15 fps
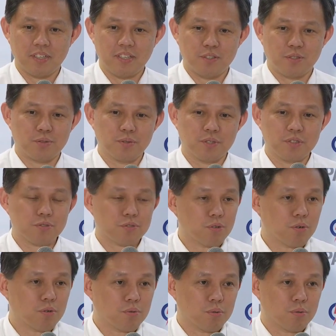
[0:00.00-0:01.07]
into this
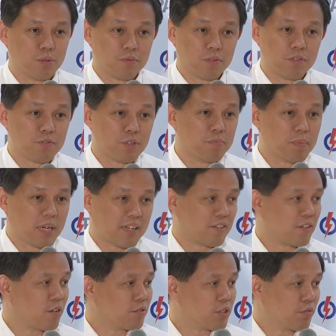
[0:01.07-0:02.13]
role with different
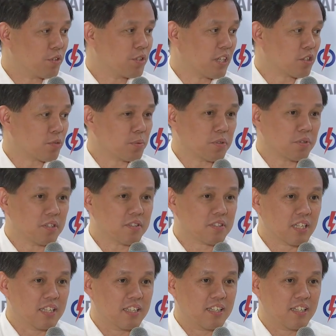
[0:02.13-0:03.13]
background, different experience,